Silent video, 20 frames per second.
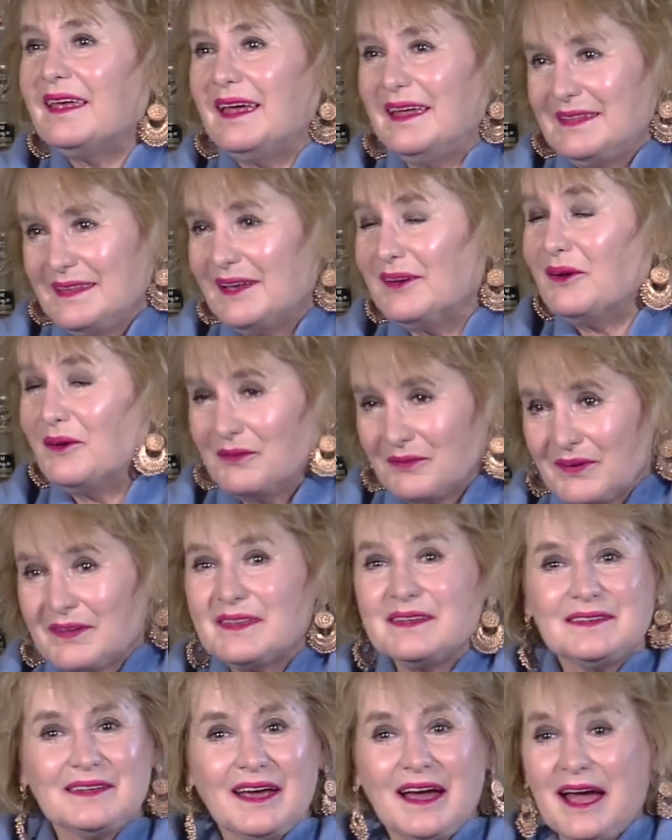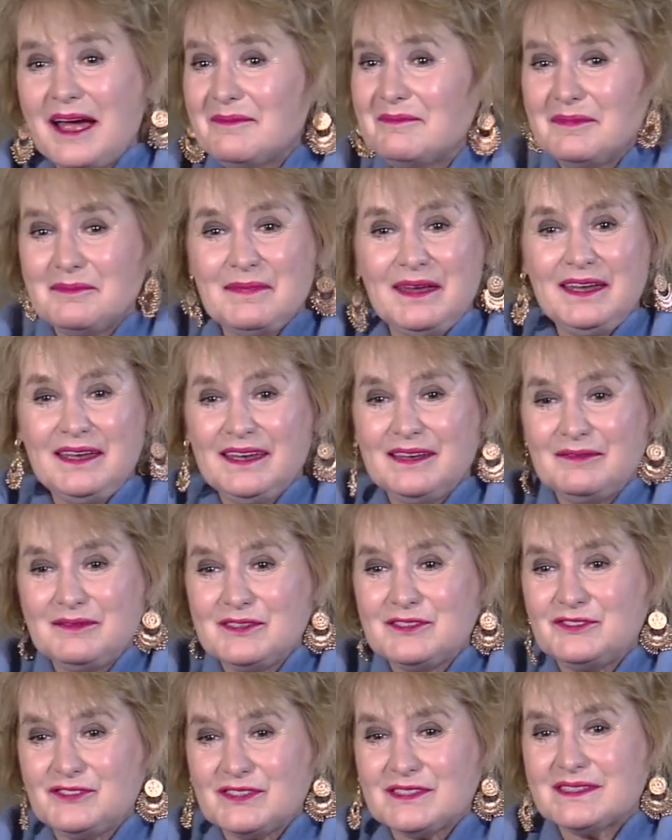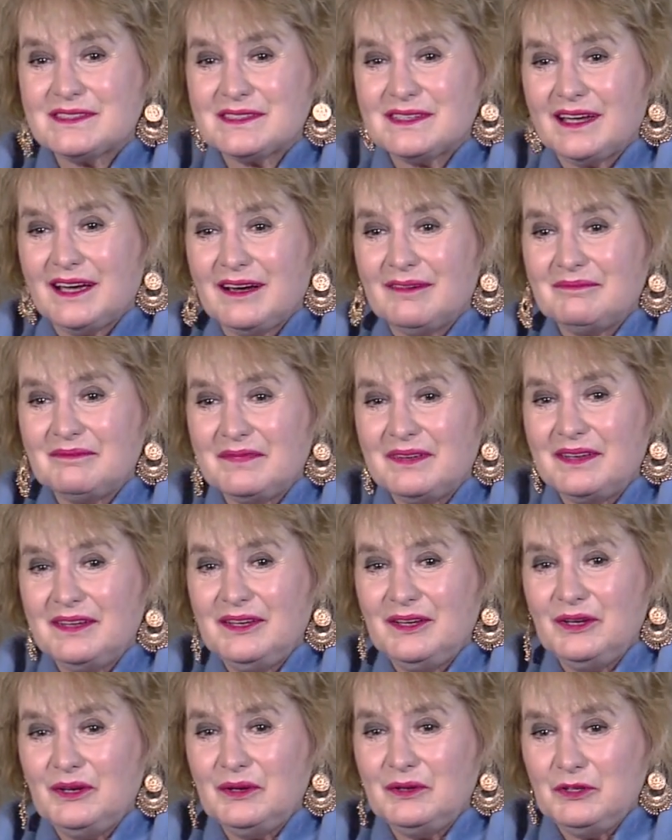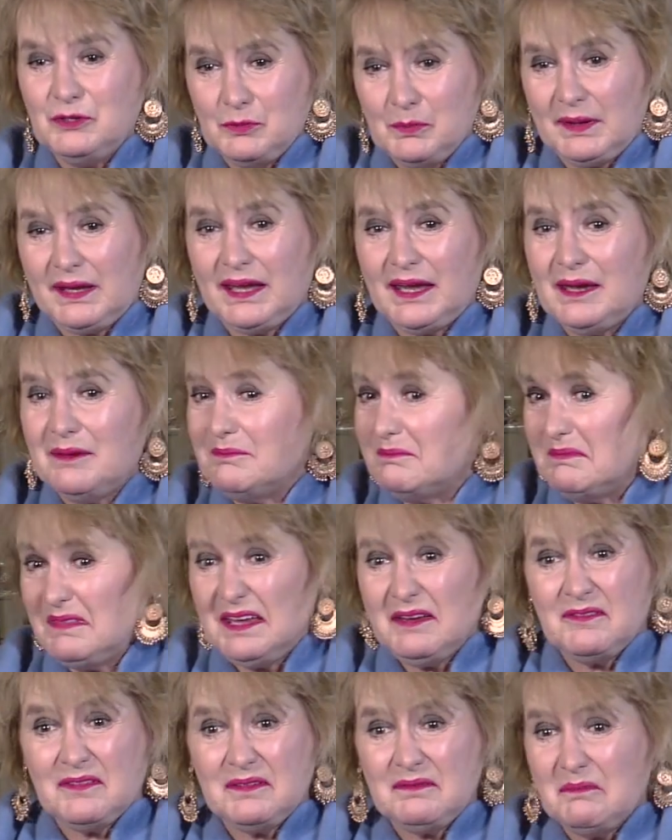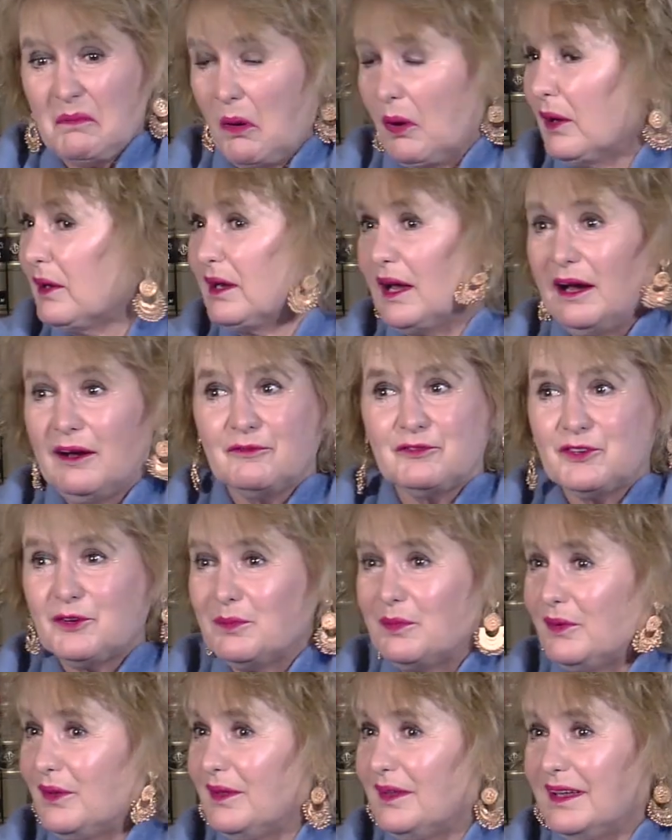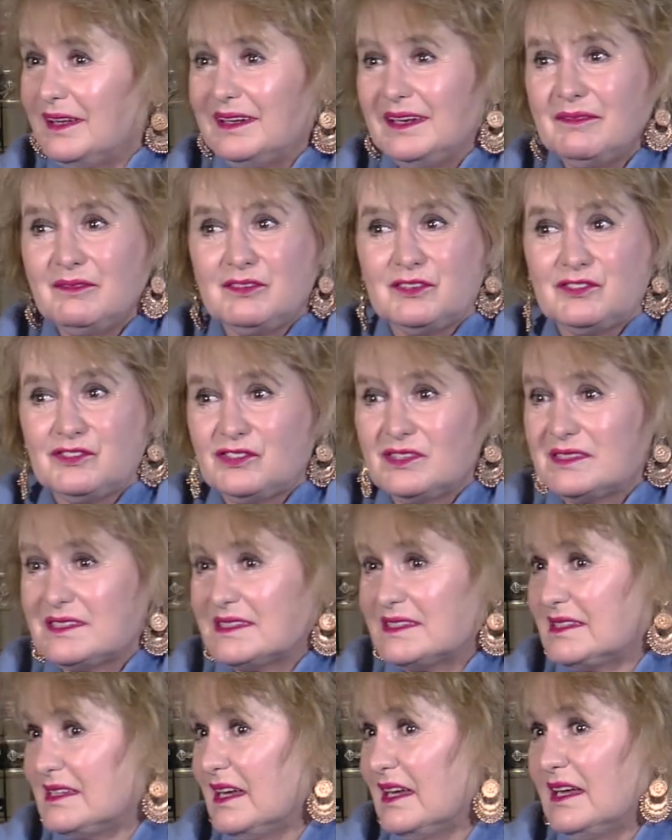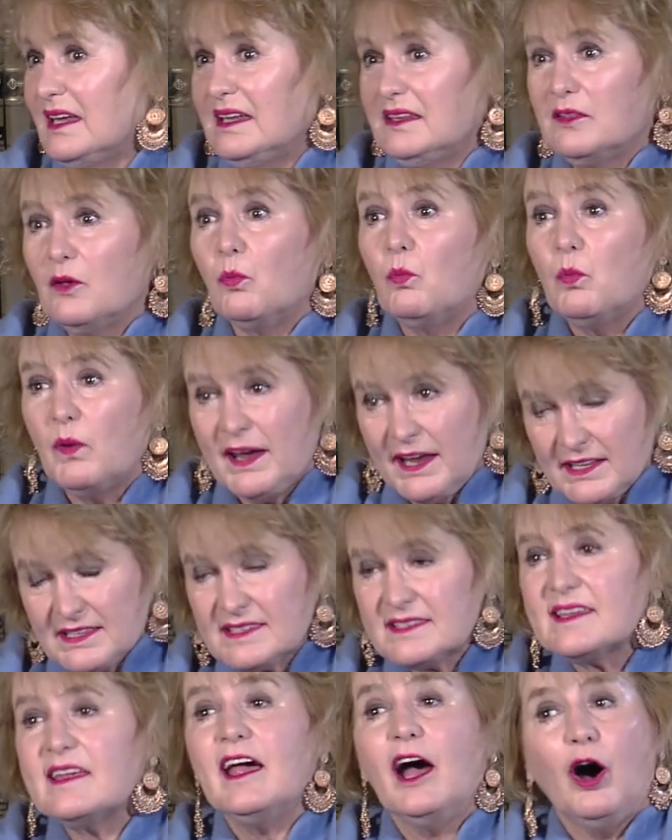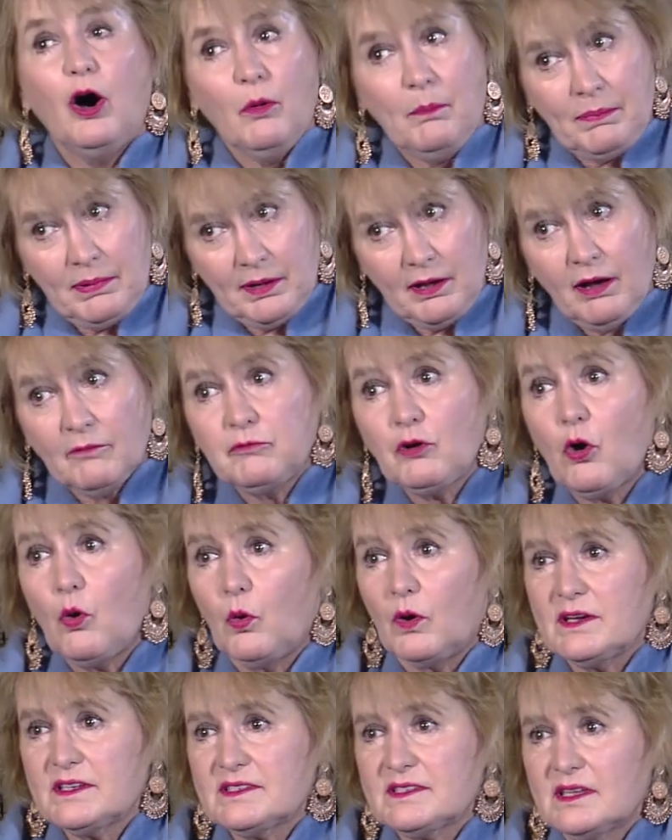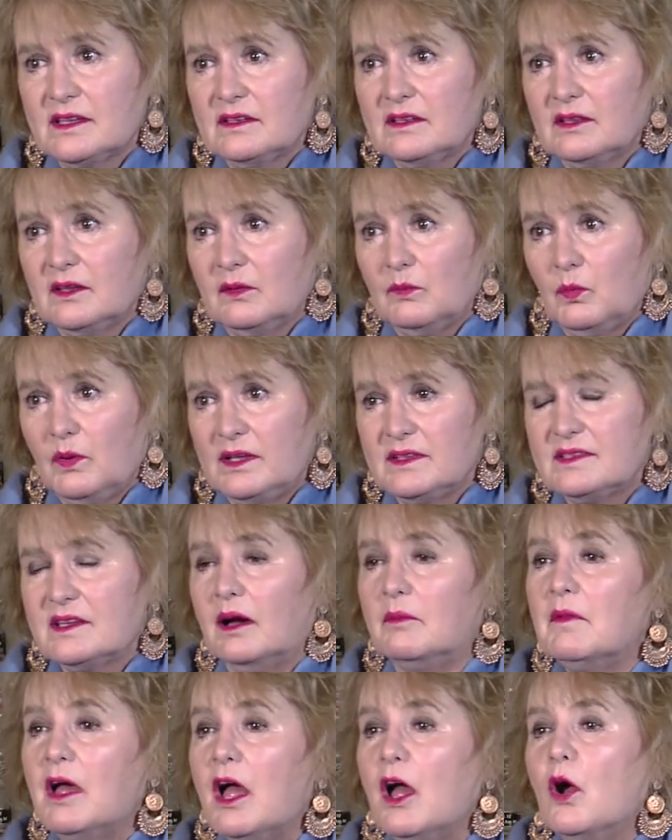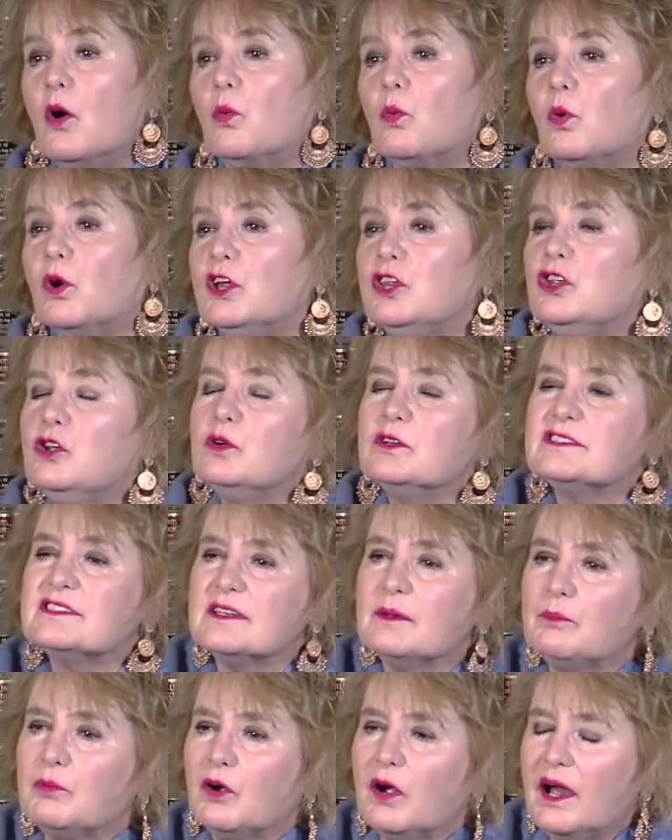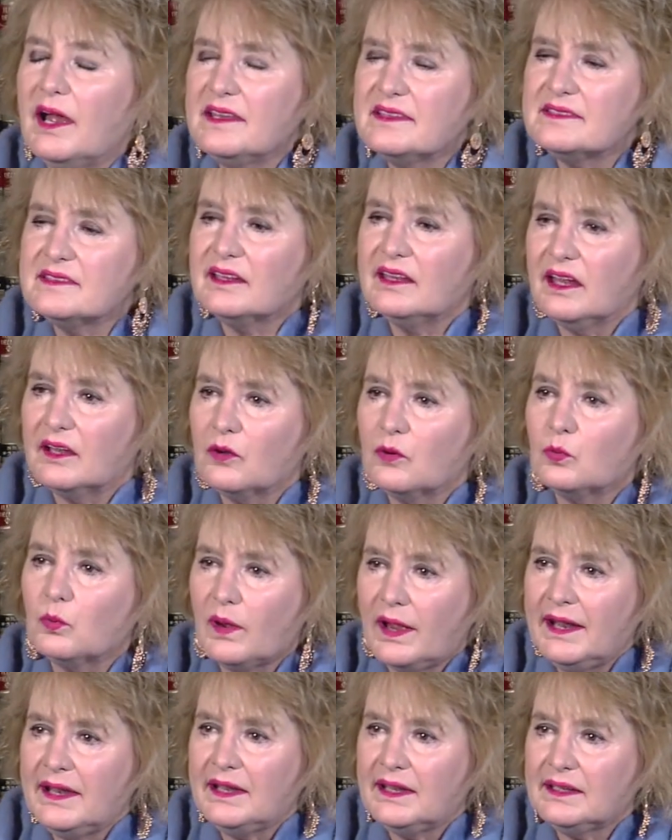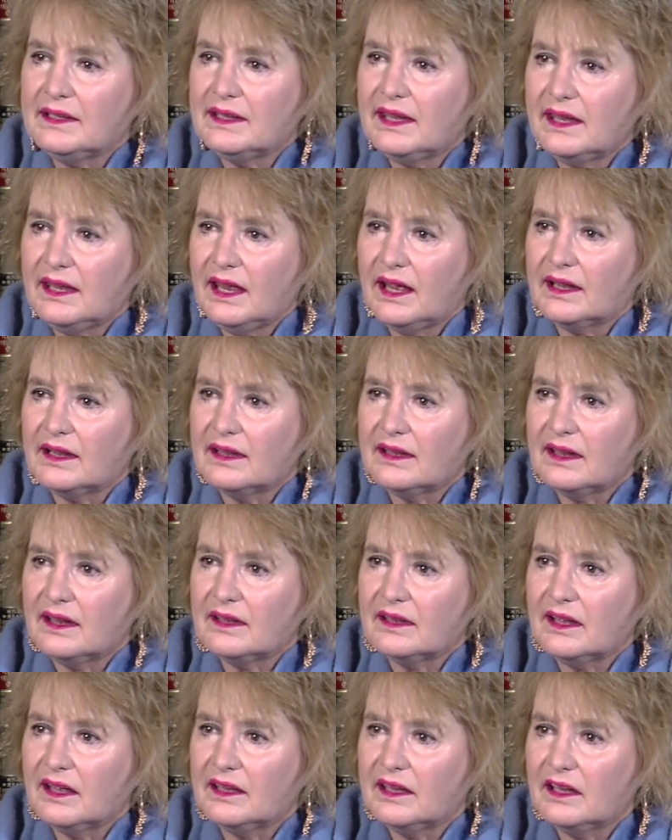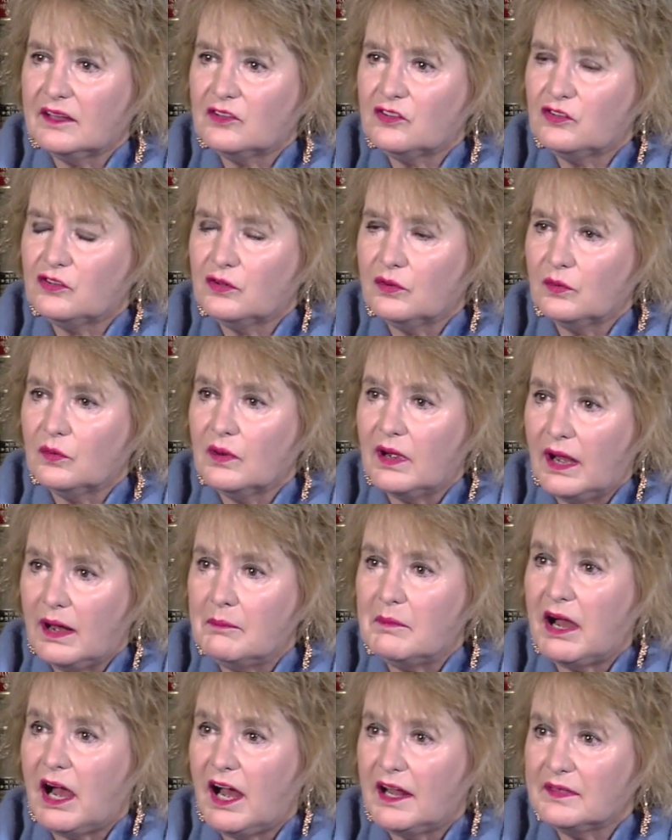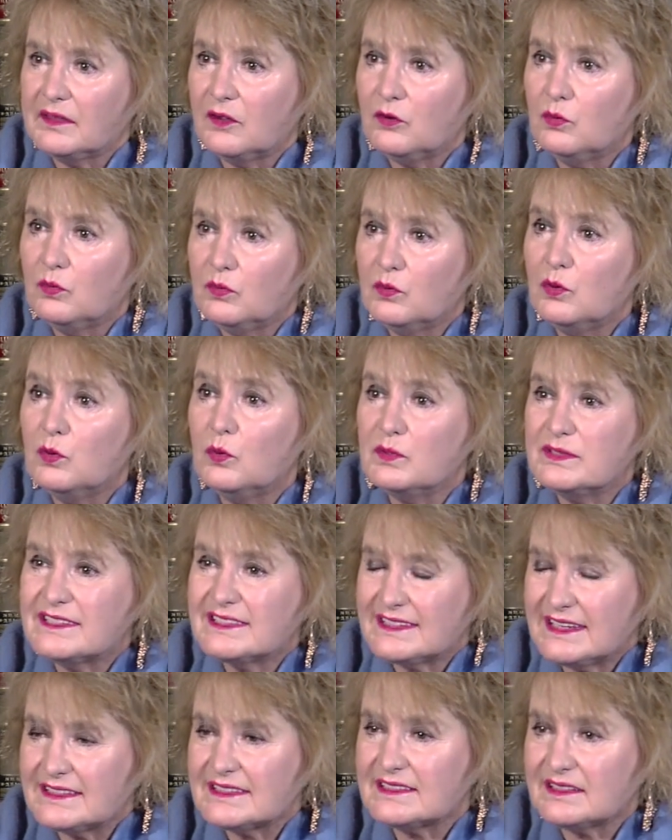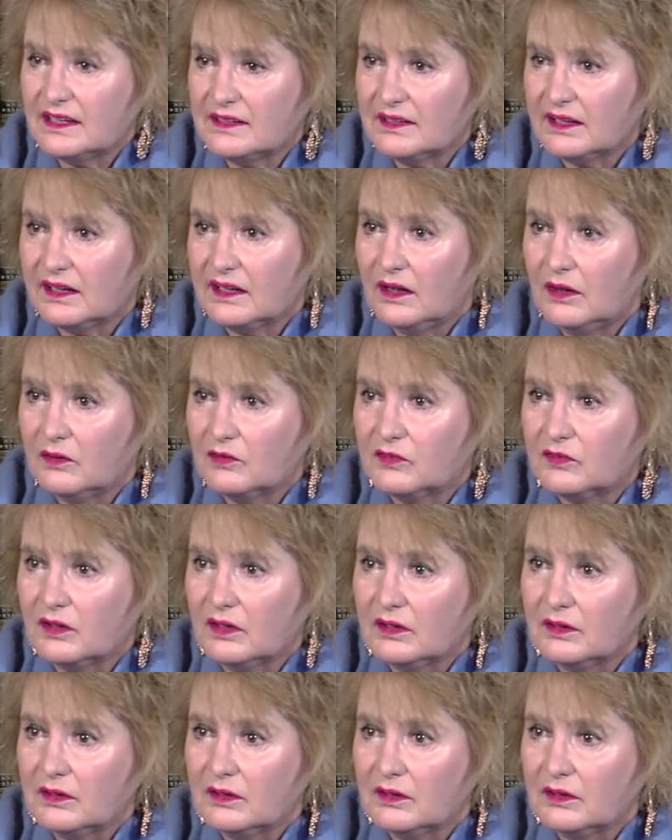And then over the time, I mean, it was just, you became even more comfortable, and it was just, the wins help, of course. The wins help. Were you surprised to get a write-in candidate against you on who sits on the council,